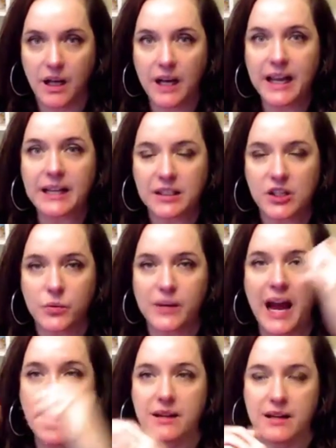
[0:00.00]
against the
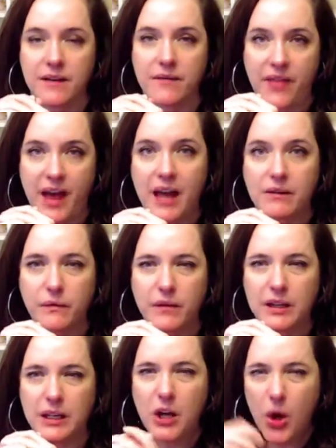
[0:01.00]
reality of that and
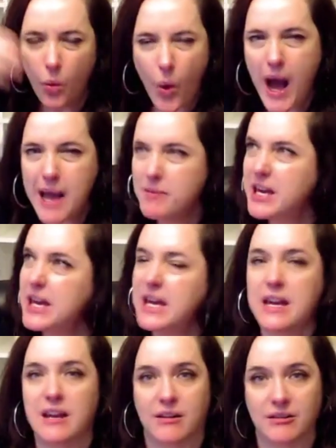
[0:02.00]
feeling, why
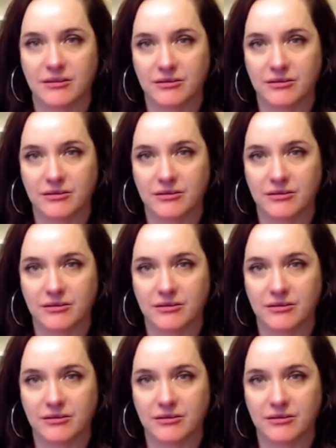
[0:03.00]
me?